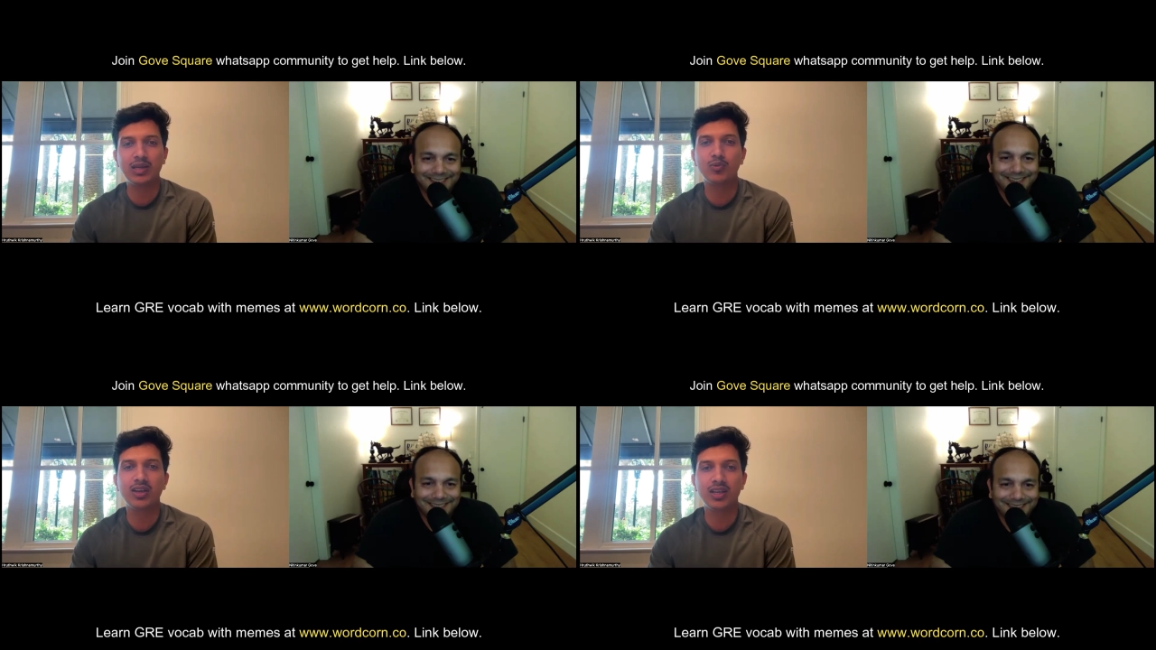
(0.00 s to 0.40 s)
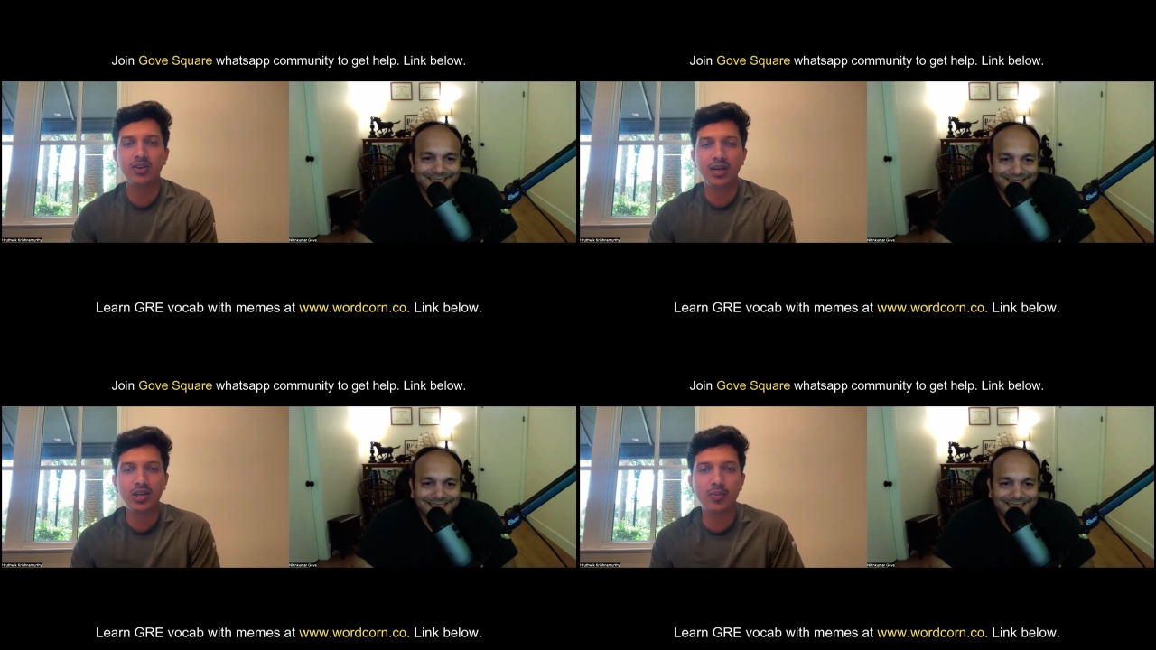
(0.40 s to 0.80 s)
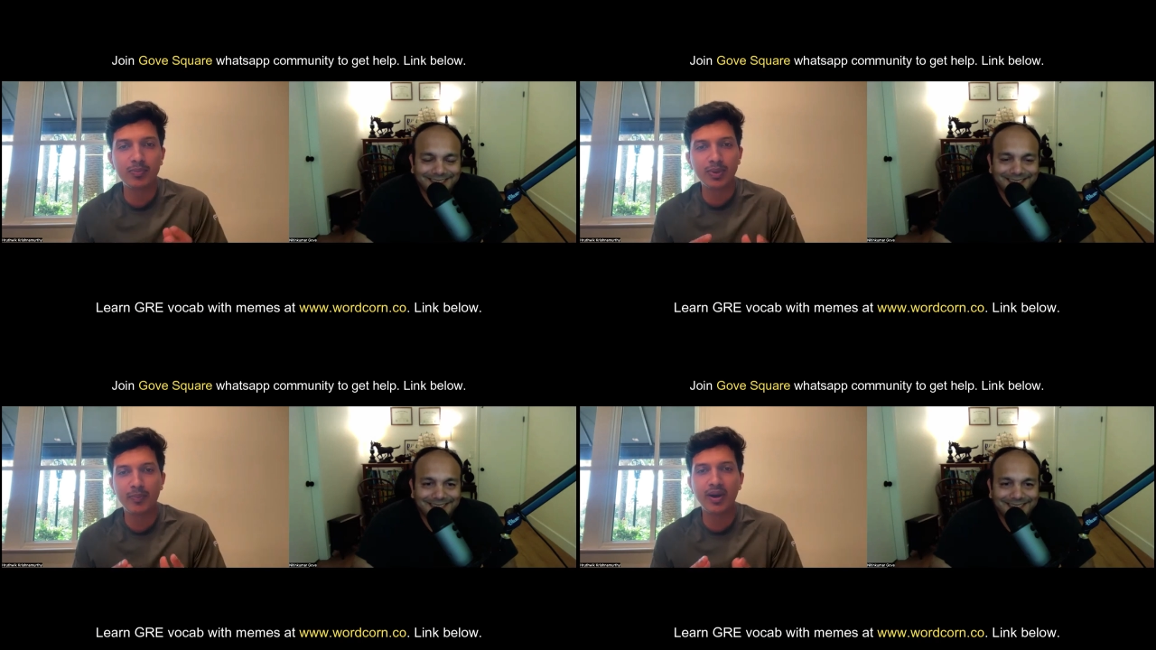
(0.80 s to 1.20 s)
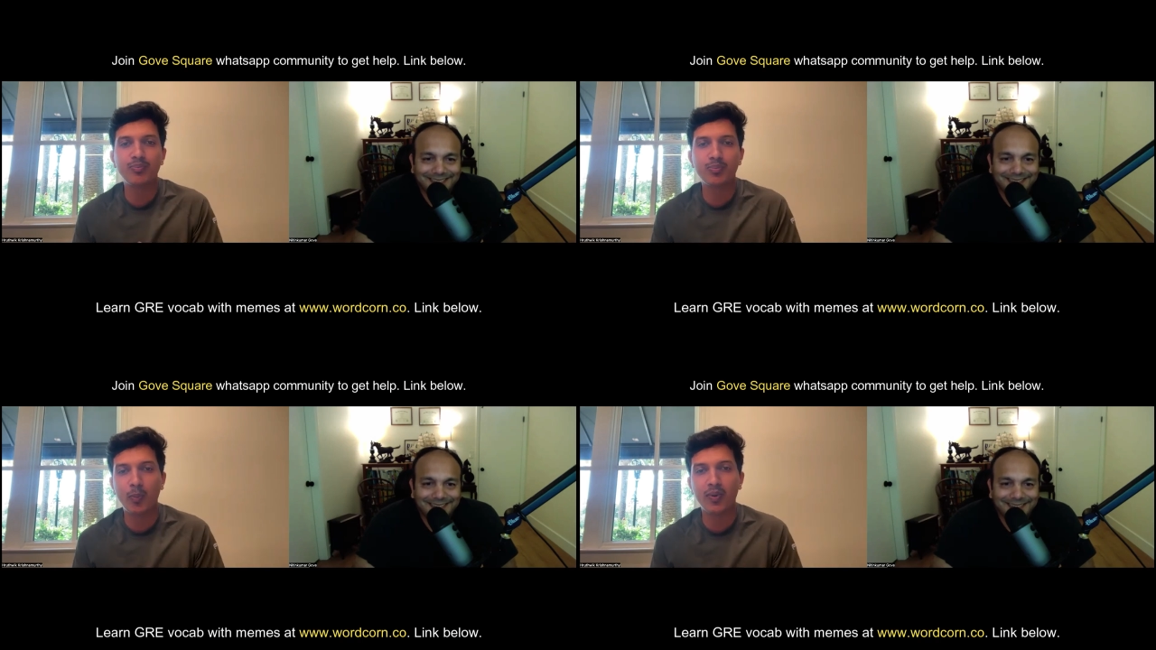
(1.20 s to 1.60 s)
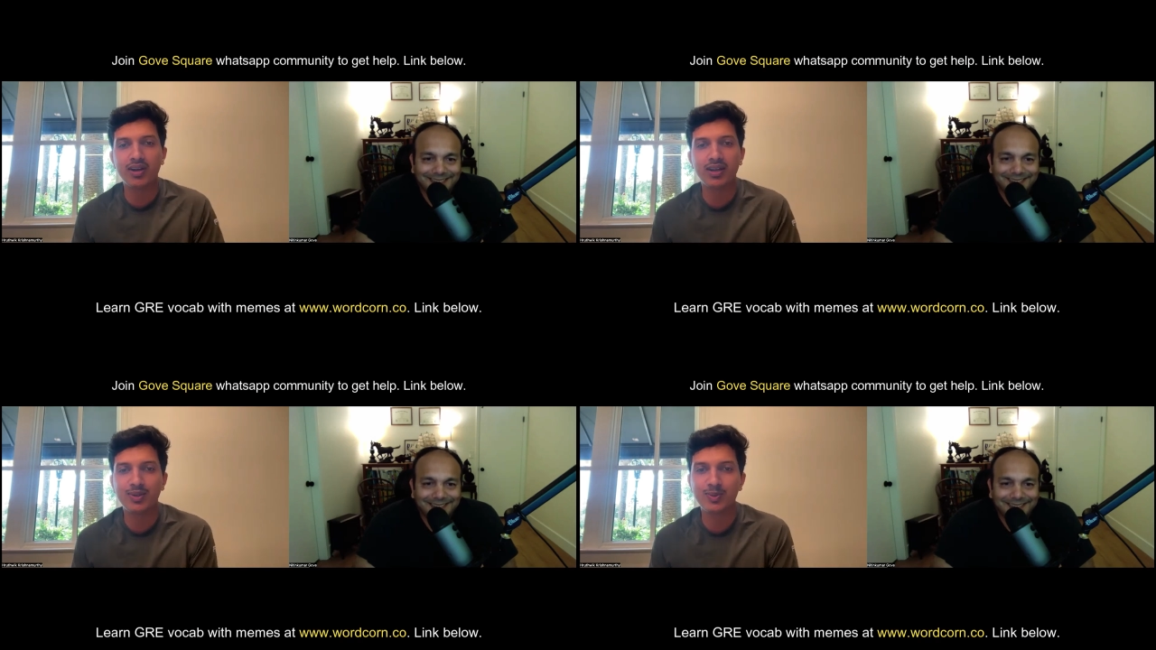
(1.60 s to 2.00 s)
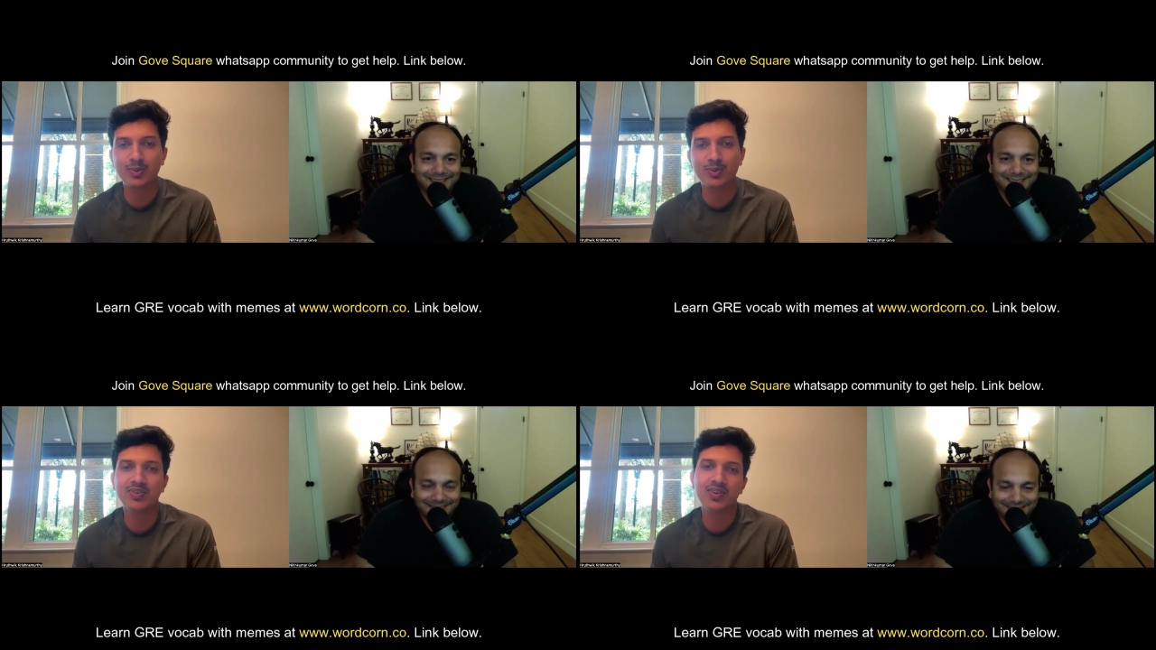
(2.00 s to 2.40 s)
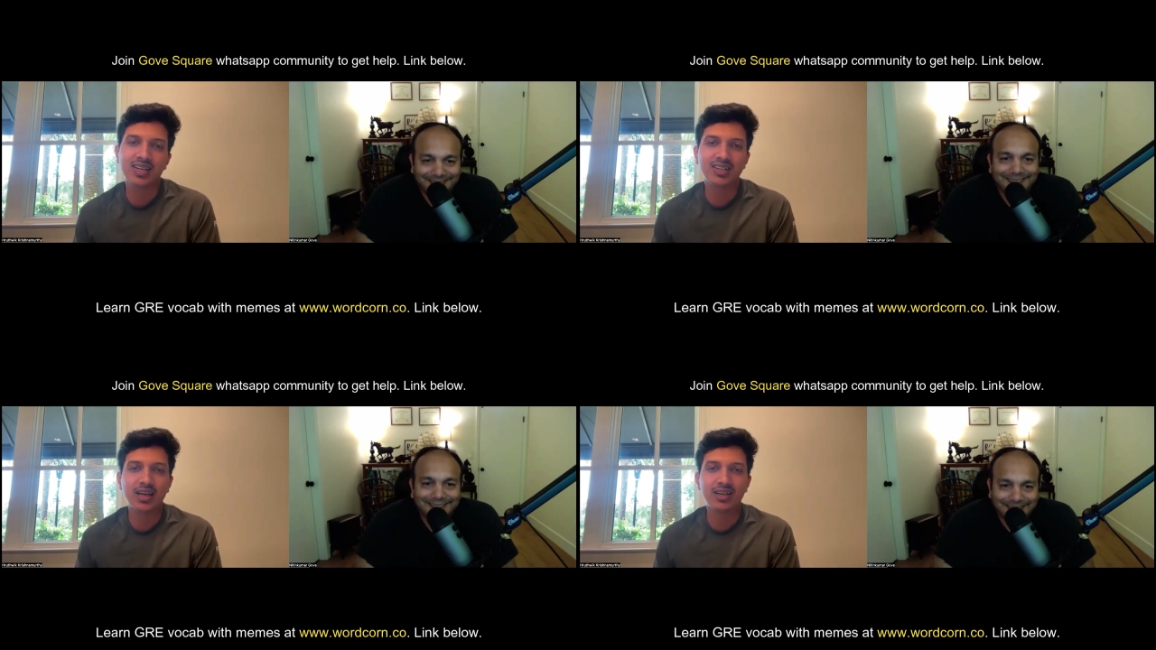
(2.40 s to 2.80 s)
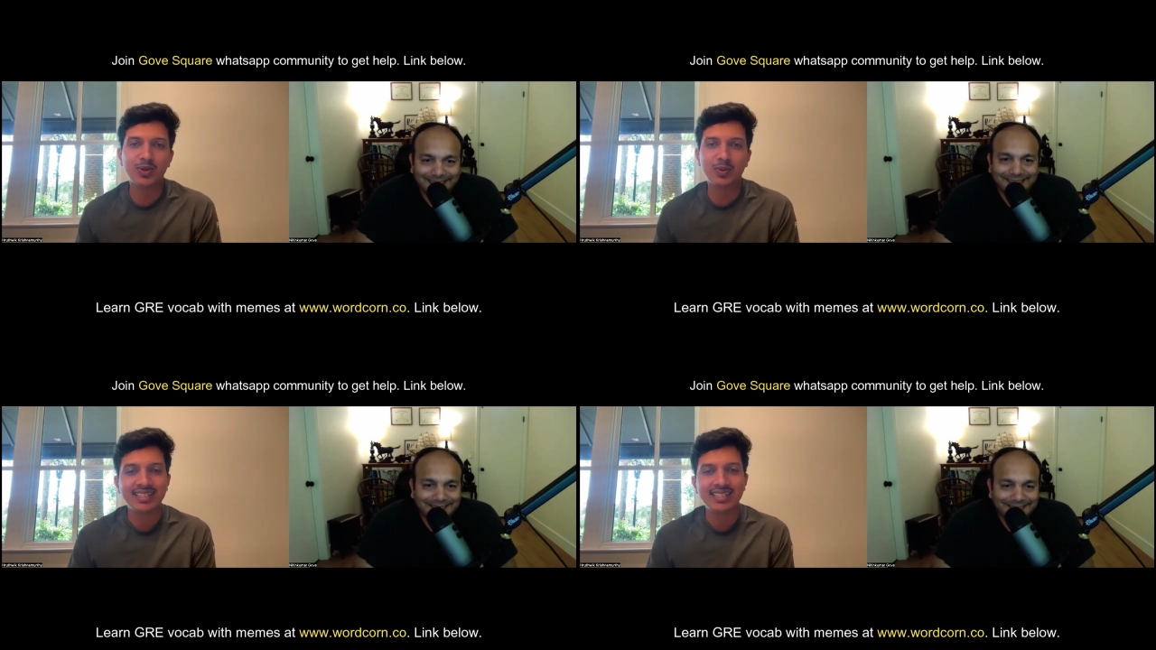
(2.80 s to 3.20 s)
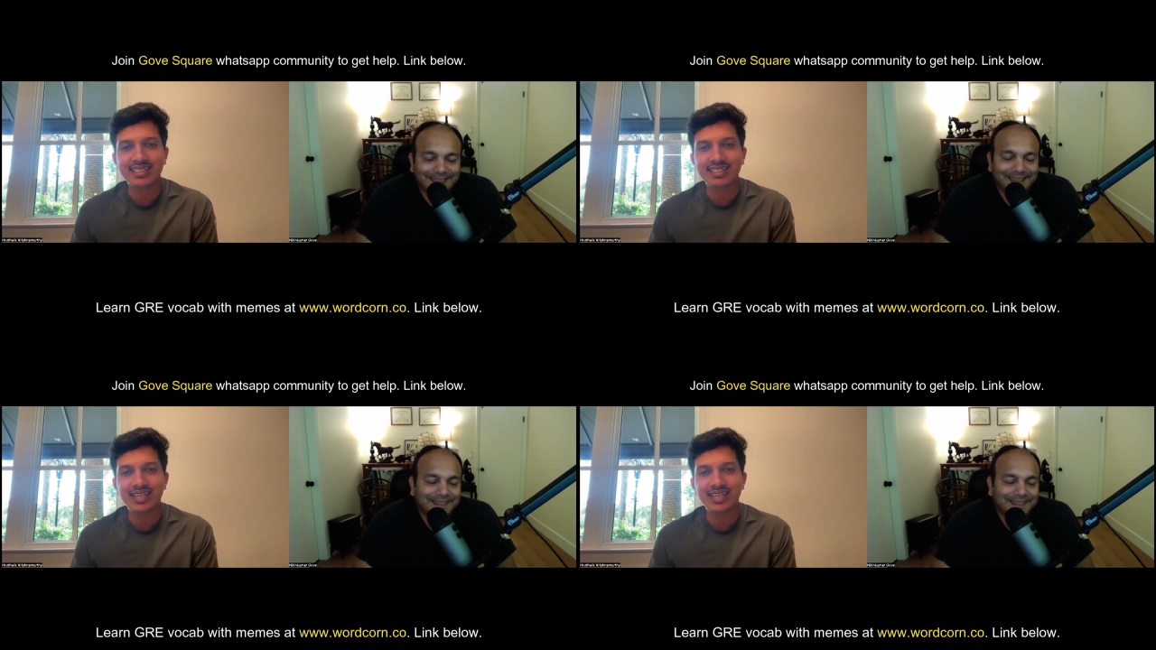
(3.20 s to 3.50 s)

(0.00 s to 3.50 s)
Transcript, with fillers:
Speaker 1: to you need to be prepared properly to crack a yeah. job. Yeah.